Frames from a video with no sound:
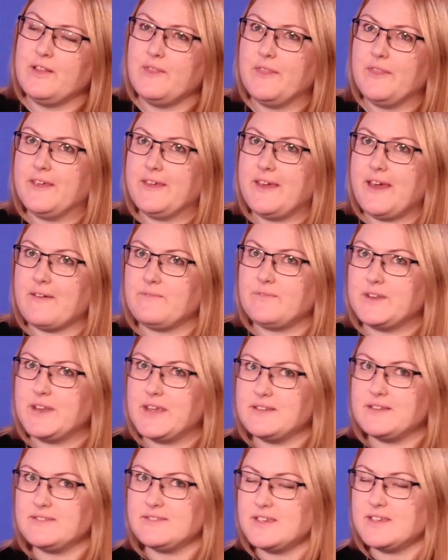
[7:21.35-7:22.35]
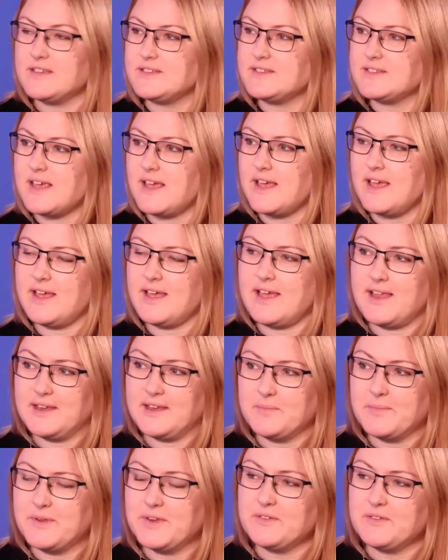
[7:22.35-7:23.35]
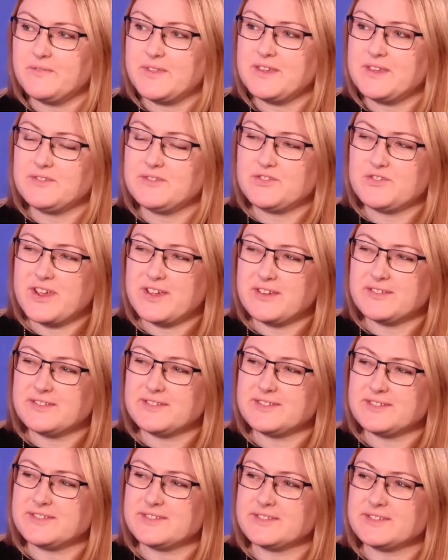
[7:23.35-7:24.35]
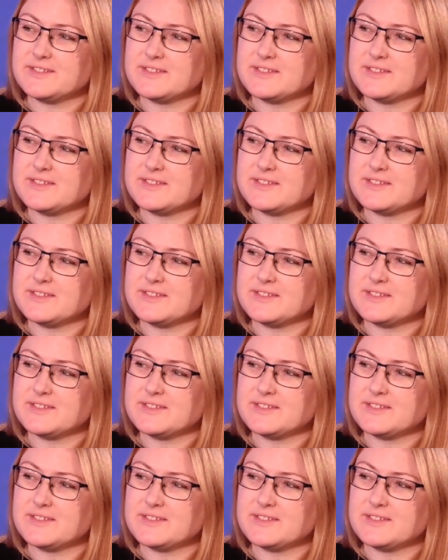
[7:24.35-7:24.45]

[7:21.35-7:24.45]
the caffeinated element of these drinks?